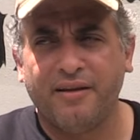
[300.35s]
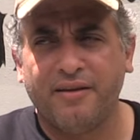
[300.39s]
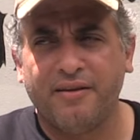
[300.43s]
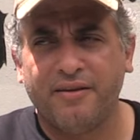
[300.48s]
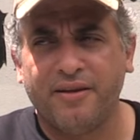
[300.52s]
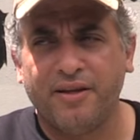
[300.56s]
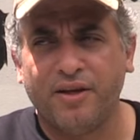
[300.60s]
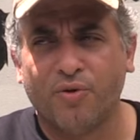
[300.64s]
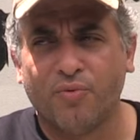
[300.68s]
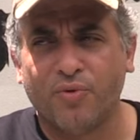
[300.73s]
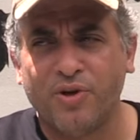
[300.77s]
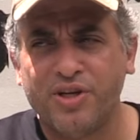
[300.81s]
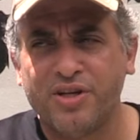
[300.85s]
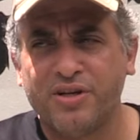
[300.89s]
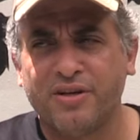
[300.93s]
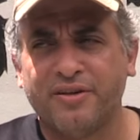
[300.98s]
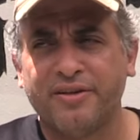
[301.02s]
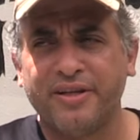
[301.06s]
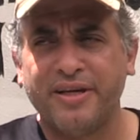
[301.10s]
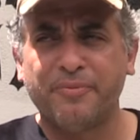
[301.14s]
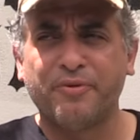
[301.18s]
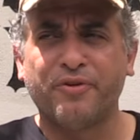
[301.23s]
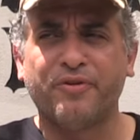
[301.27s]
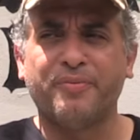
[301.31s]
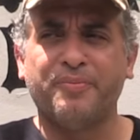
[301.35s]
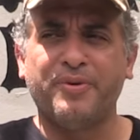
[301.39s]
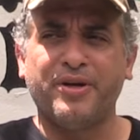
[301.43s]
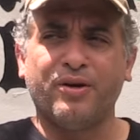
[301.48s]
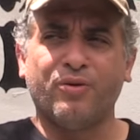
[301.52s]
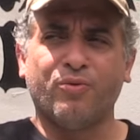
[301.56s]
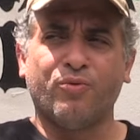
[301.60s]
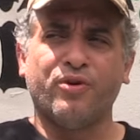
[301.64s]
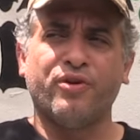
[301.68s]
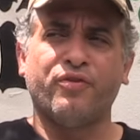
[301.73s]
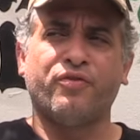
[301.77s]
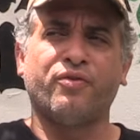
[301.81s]
The original name of the
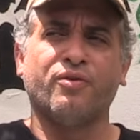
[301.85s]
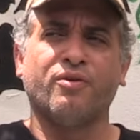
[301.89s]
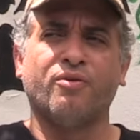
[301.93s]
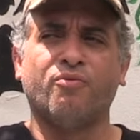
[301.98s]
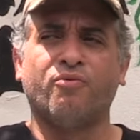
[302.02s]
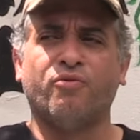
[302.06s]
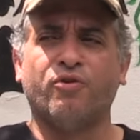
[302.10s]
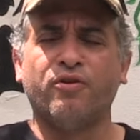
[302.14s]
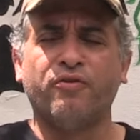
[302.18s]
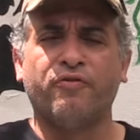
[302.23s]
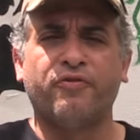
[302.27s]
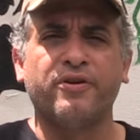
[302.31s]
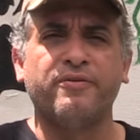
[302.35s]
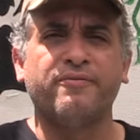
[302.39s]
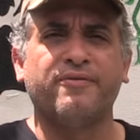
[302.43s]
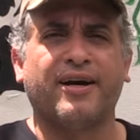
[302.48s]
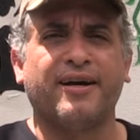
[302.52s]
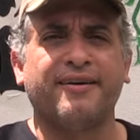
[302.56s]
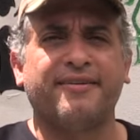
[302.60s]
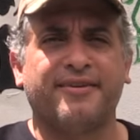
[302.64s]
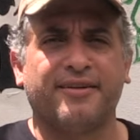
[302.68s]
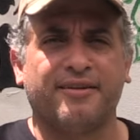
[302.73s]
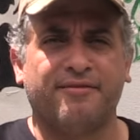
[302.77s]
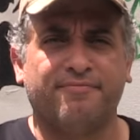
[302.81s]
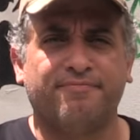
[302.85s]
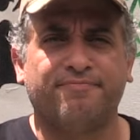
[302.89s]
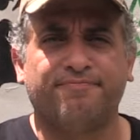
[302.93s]
beer was Wolfenweizen.